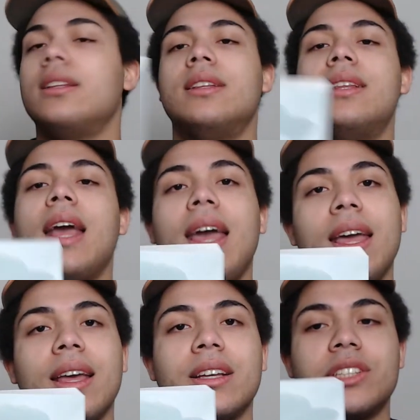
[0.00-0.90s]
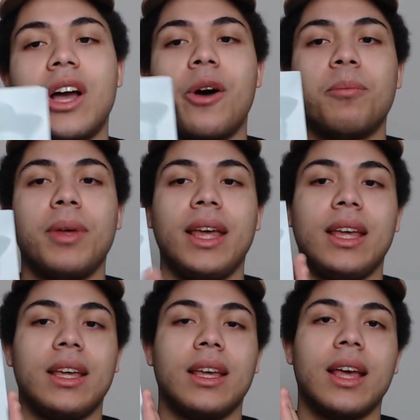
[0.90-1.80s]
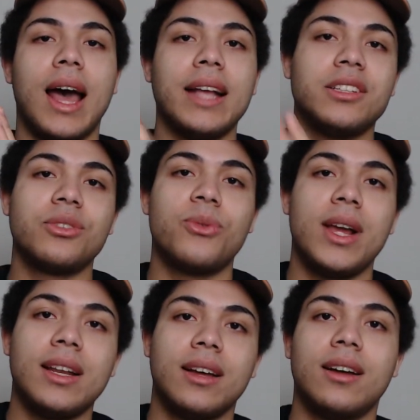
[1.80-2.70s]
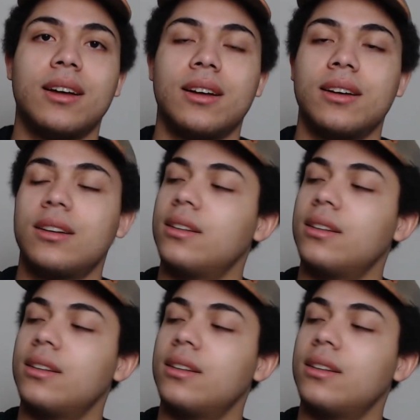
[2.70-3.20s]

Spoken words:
Deng Xaioping. I just read a